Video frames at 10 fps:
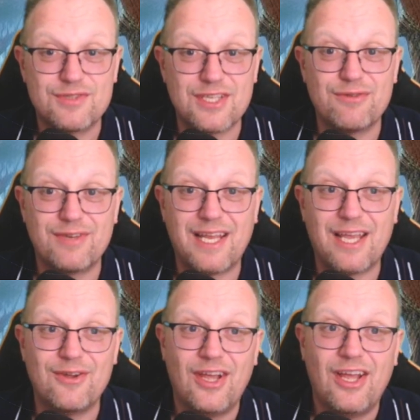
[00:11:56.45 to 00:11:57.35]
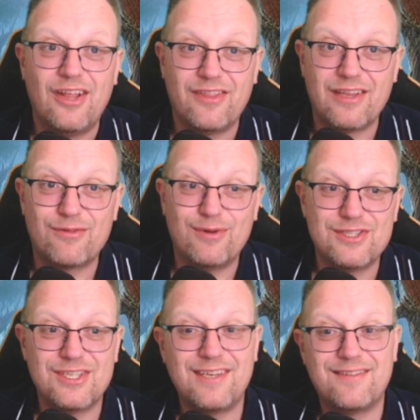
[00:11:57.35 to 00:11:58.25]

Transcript: So for now, thanks for watching.